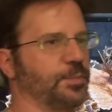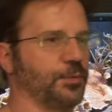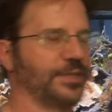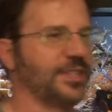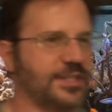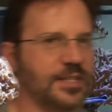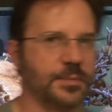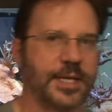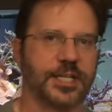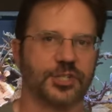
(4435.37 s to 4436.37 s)
resistant to
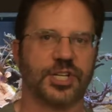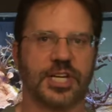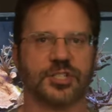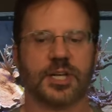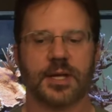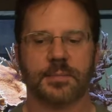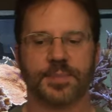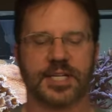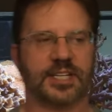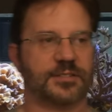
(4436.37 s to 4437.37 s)
making a change,
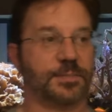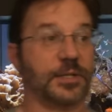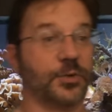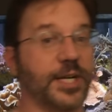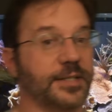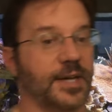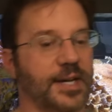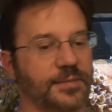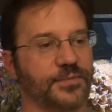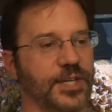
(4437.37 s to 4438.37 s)
but it's been great.
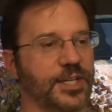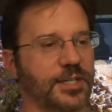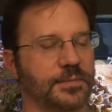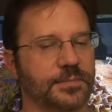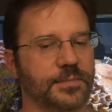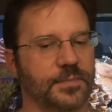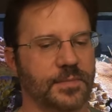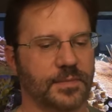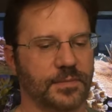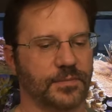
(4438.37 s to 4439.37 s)
I'm very,
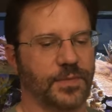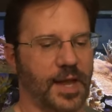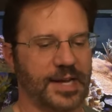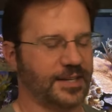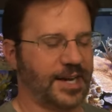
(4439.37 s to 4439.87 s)
I, I